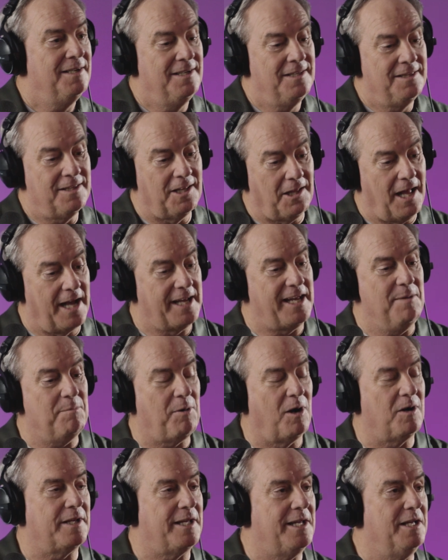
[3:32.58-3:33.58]
The Lockheed
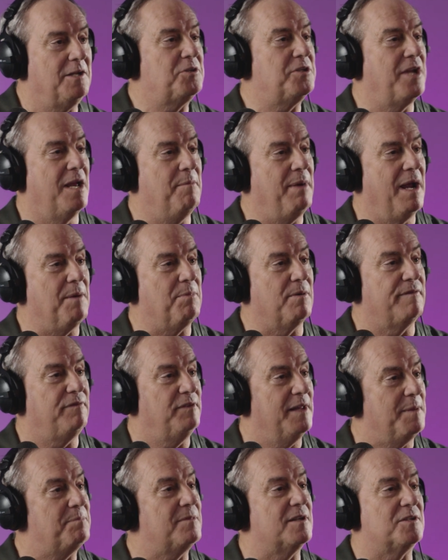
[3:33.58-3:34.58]
Martin kill chain paper
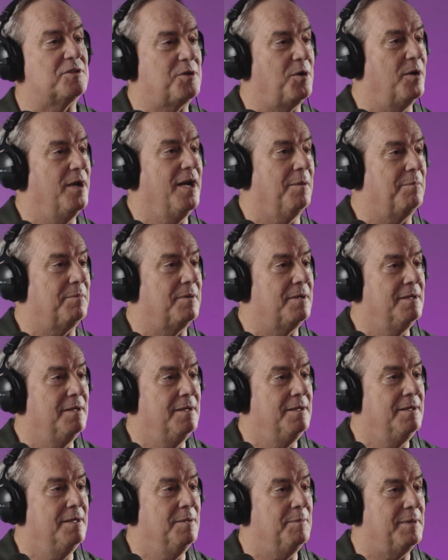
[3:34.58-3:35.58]
flipped the script
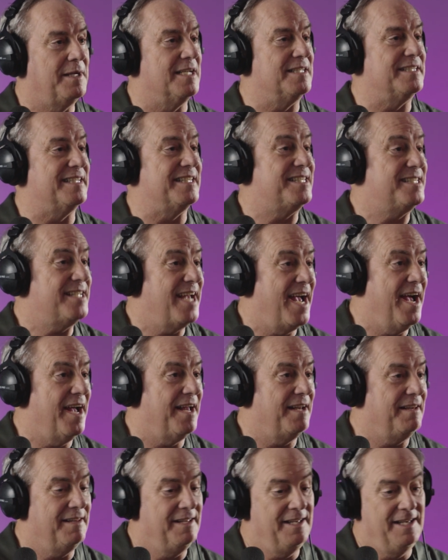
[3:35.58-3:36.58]
because it
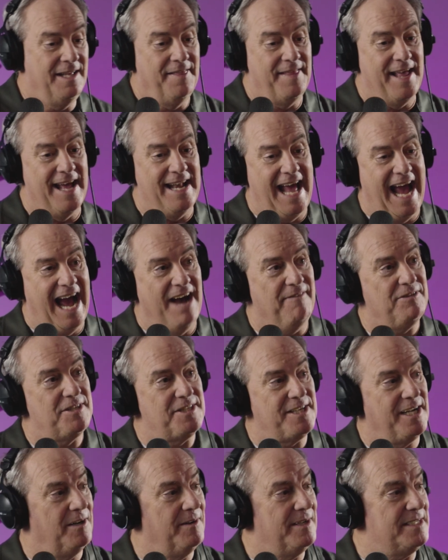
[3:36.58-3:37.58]
said that
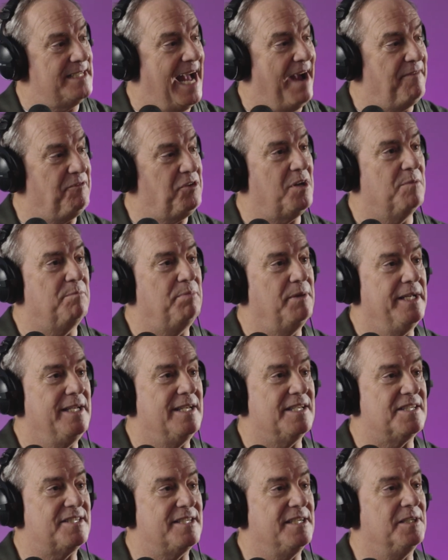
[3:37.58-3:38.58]
adversaries have to complete a
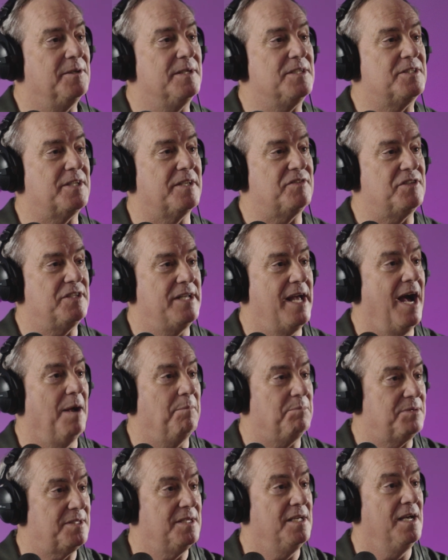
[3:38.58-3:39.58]
series of
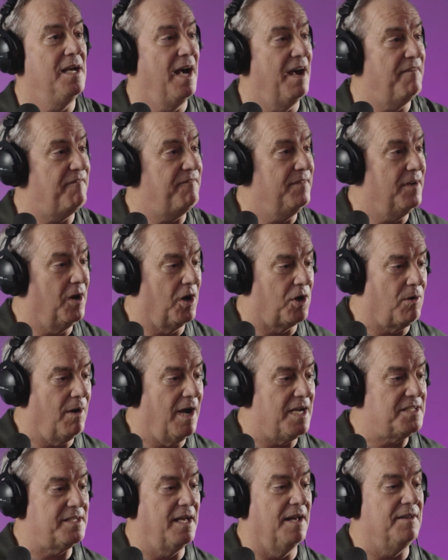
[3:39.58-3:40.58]
steps
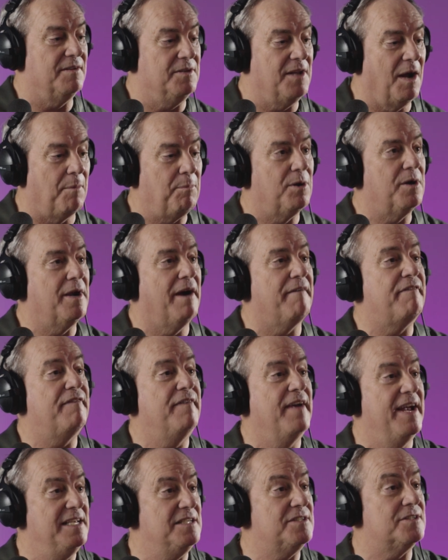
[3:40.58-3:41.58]
across a number of
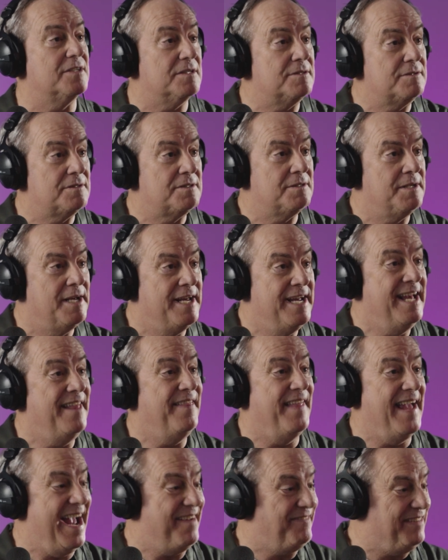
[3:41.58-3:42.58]
phases.
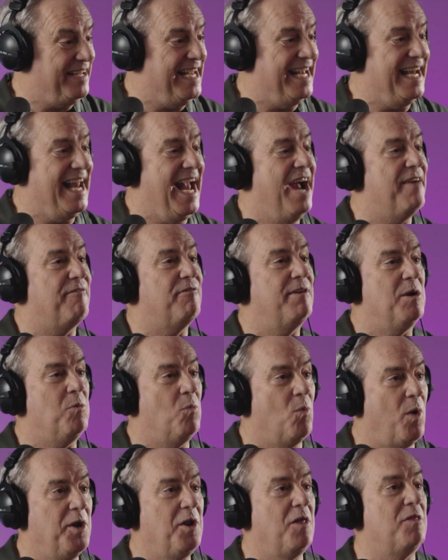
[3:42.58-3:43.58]
They have to get every
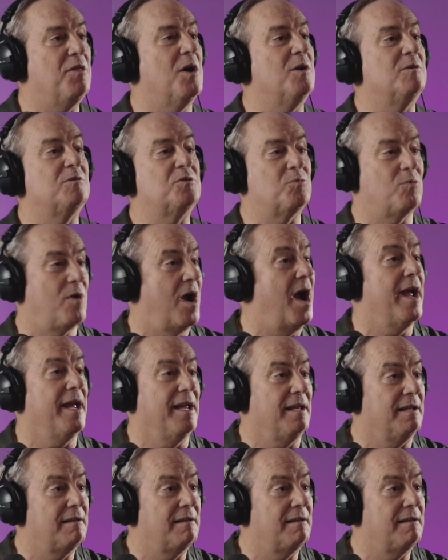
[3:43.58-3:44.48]
one of those right